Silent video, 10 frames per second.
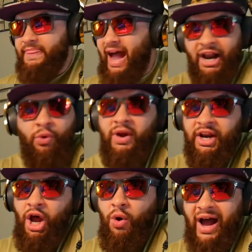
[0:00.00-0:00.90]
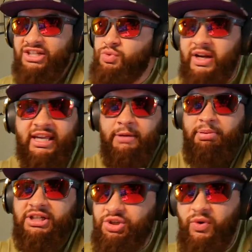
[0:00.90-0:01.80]
I don't wanna know. I just wanna keep
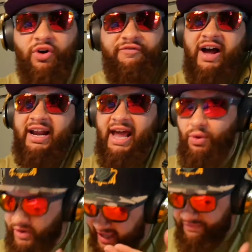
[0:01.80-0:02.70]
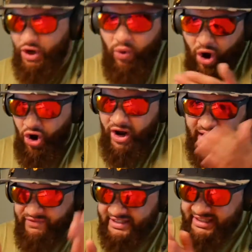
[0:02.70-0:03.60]
pushing. We gonna find out. Give your all
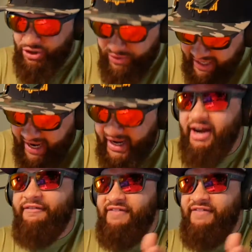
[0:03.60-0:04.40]
every single day.